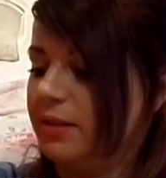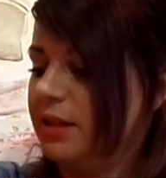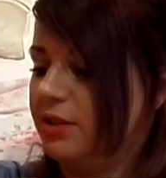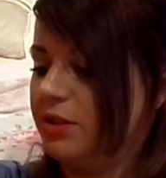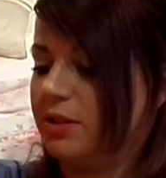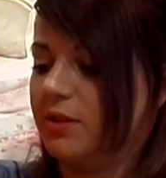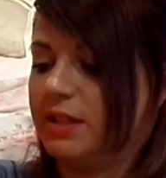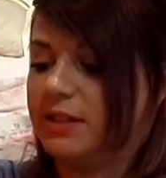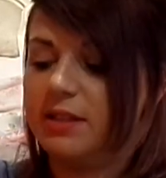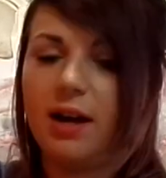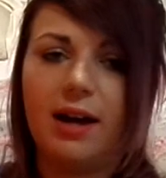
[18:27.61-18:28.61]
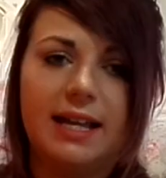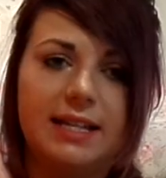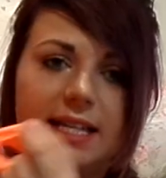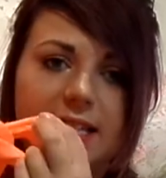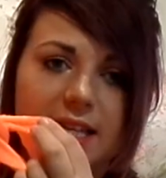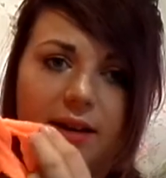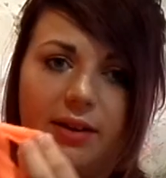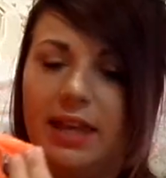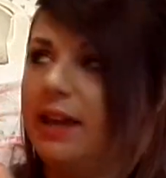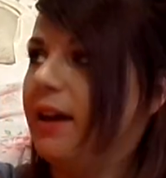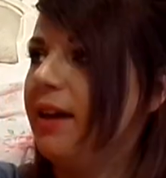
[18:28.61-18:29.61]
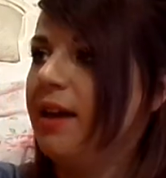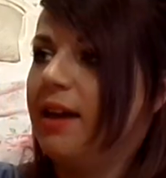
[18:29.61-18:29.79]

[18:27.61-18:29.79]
just got this tie detail here,